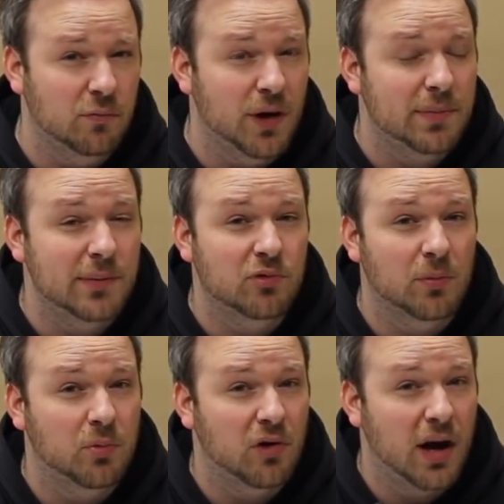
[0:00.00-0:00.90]
of what people
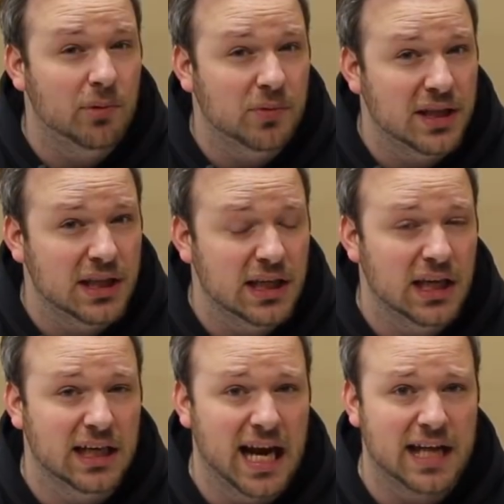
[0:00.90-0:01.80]
are probably
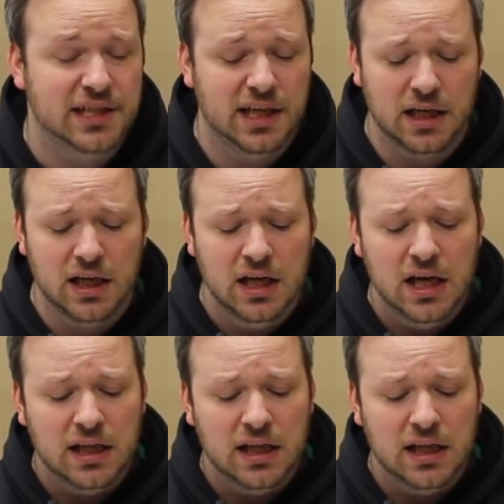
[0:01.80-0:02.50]
thinking and asking,